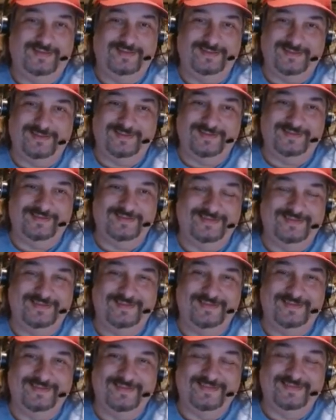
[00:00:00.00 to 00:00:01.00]

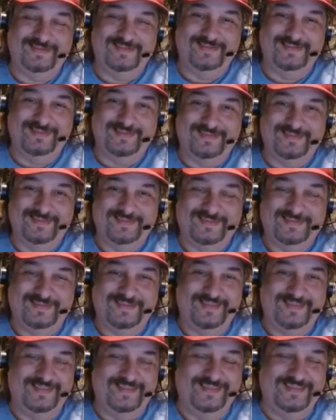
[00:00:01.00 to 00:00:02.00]

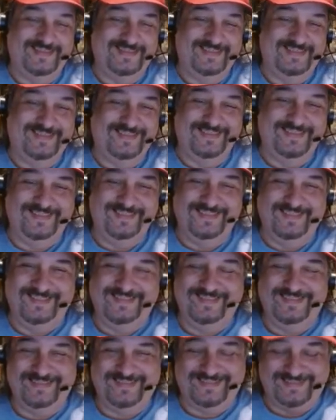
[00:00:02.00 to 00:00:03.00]

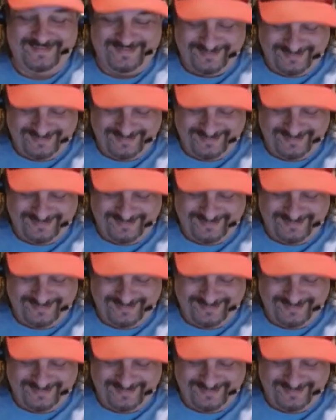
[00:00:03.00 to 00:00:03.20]
No words are spoken by the person on screen.